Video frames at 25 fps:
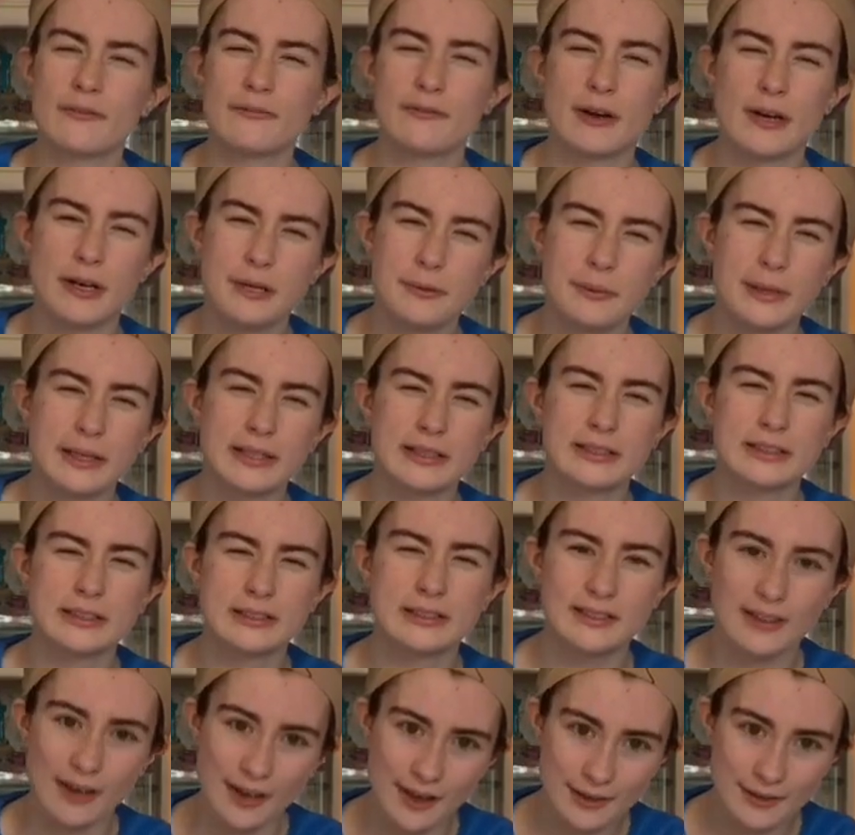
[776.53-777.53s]
very well
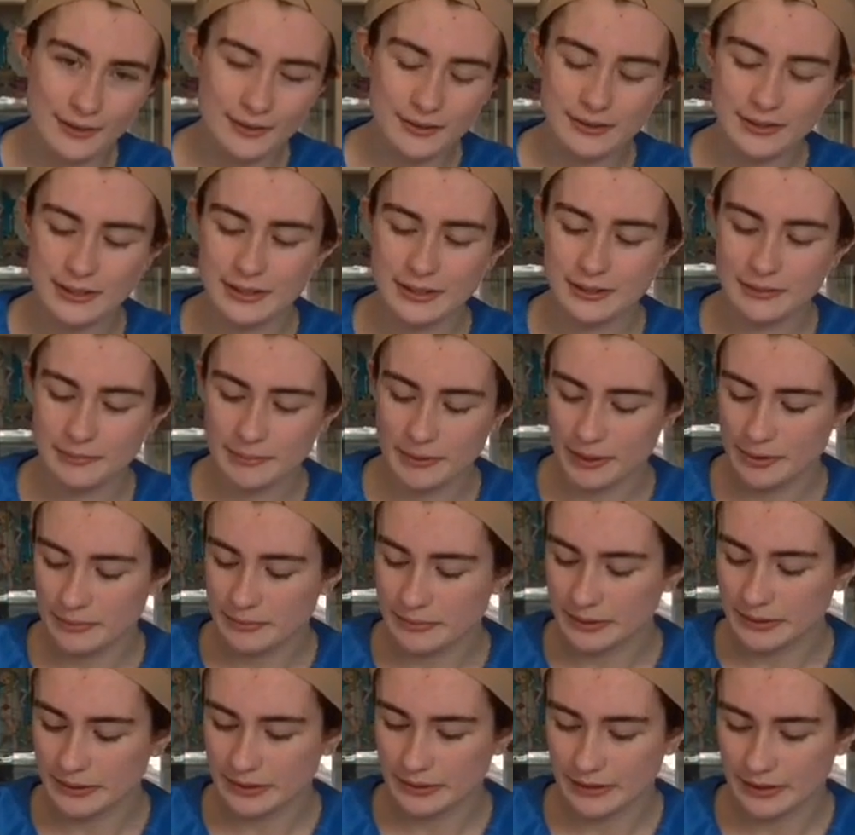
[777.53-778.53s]
styled at the
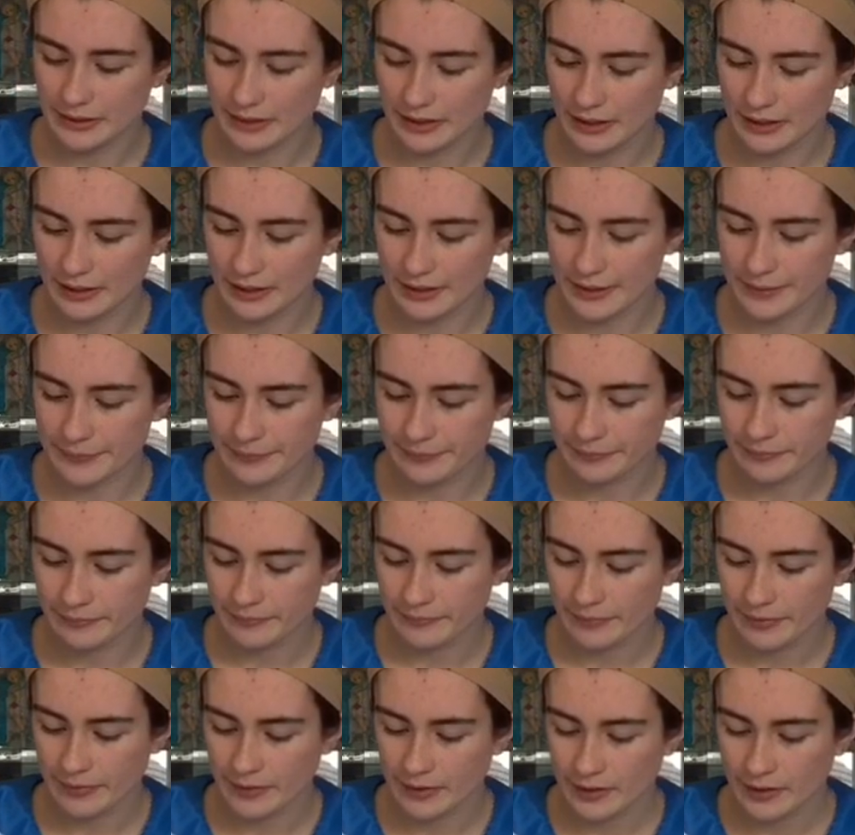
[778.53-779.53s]
moment.
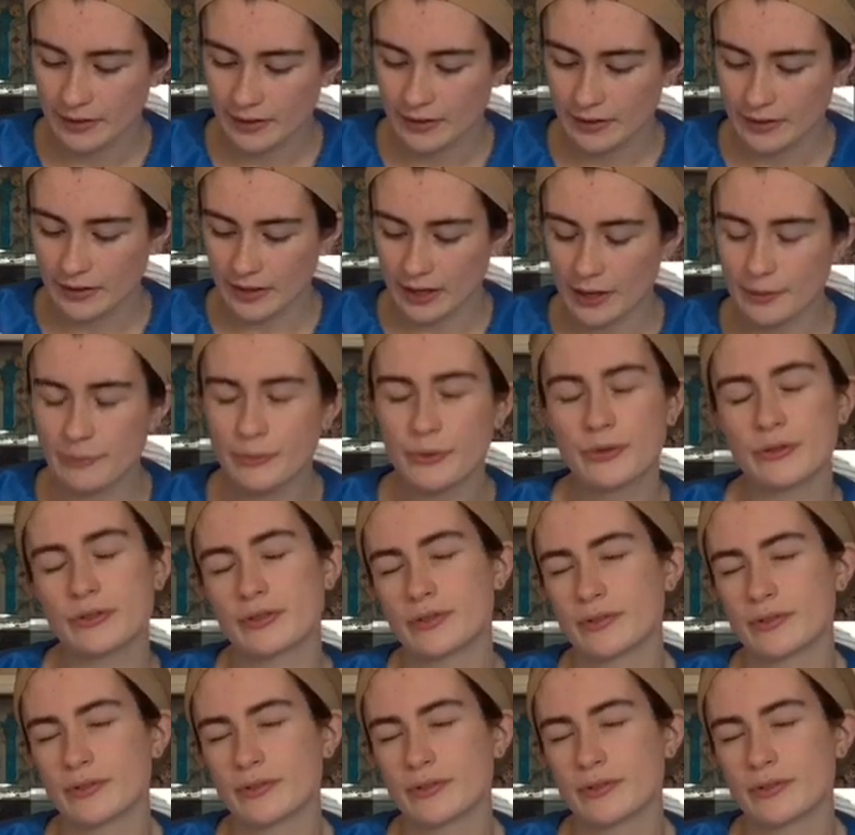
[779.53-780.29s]
I wore it